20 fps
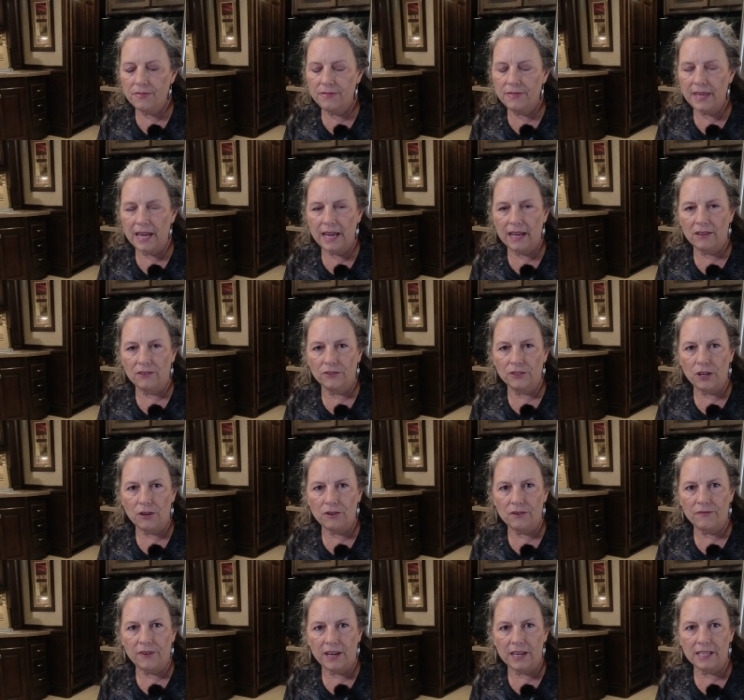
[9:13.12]
They'll
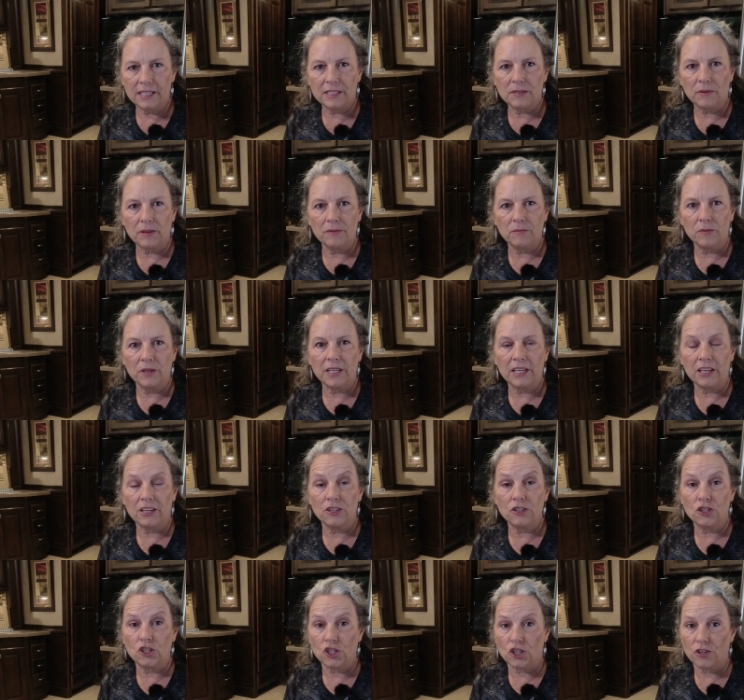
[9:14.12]
notify us when we
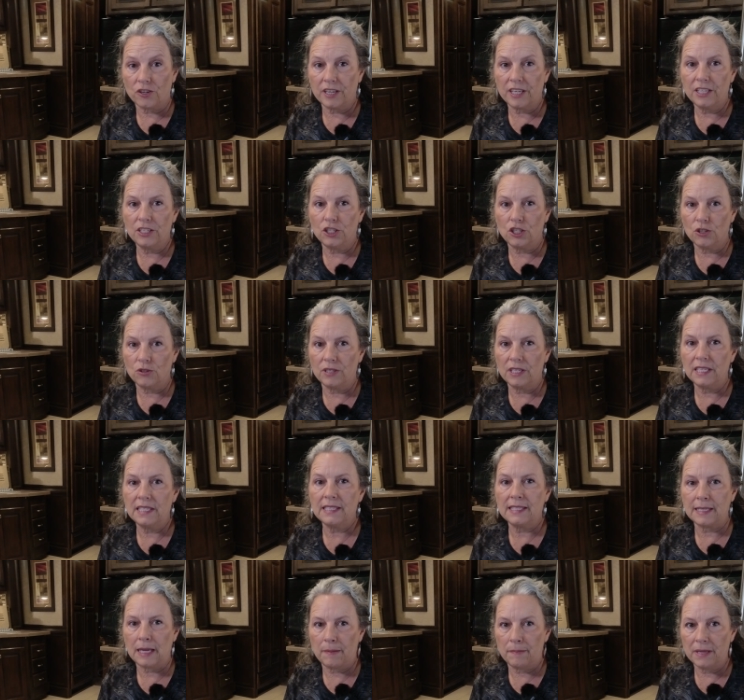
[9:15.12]
get jury duty
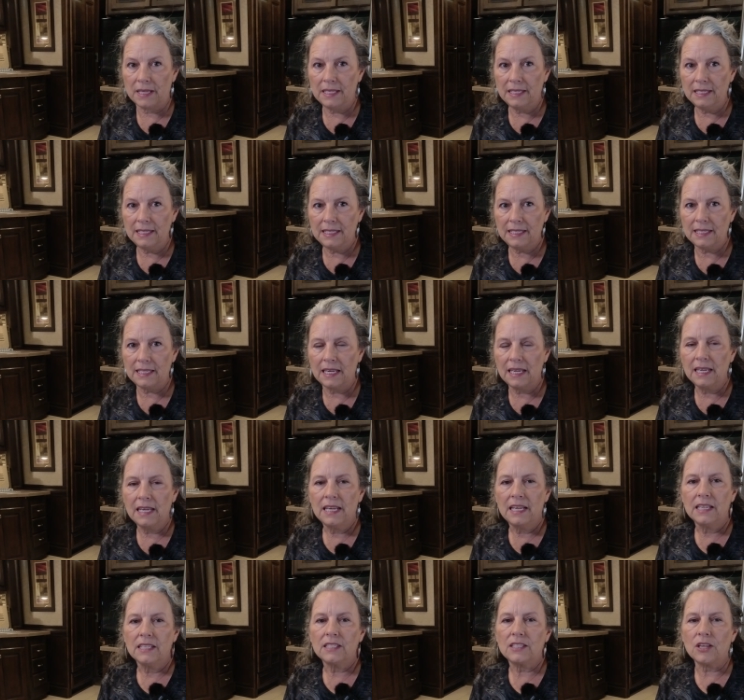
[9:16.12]
summons
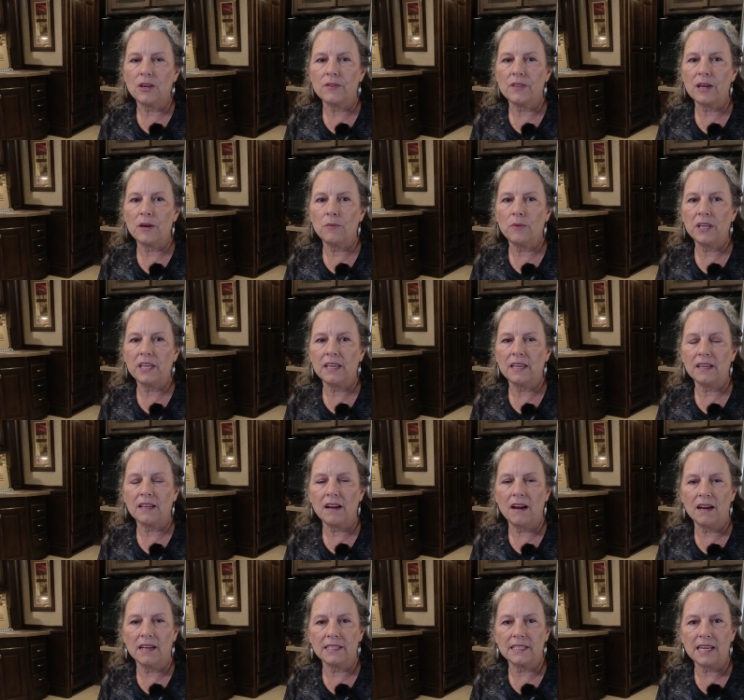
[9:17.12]
so that we can
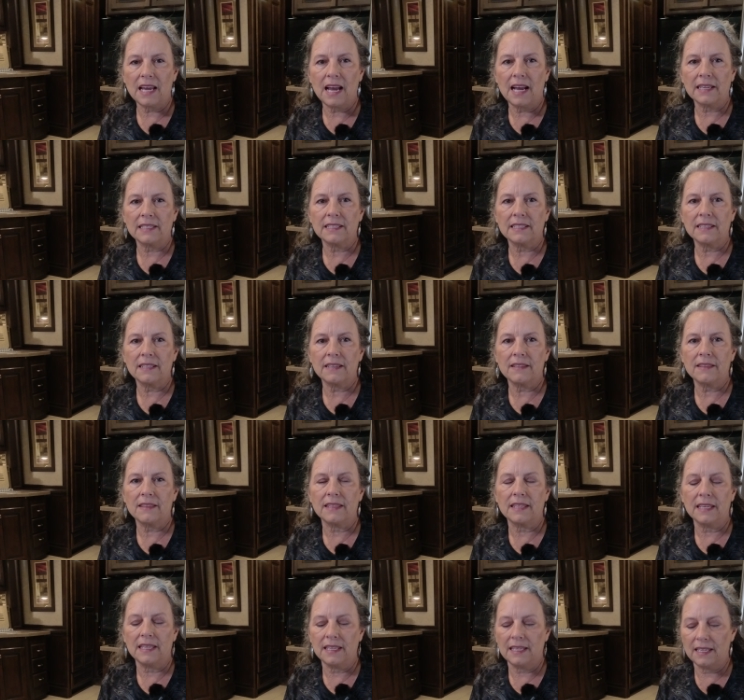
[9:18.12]
contact
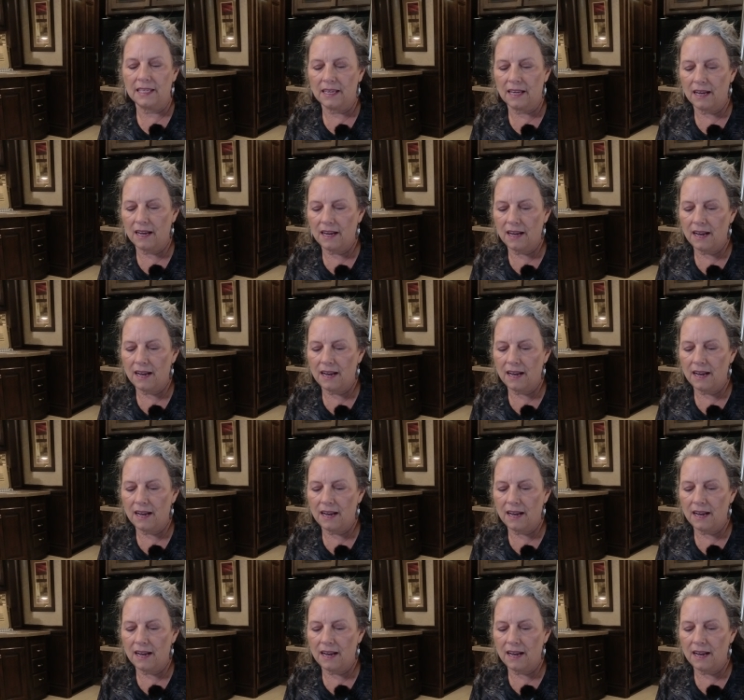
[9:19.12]
the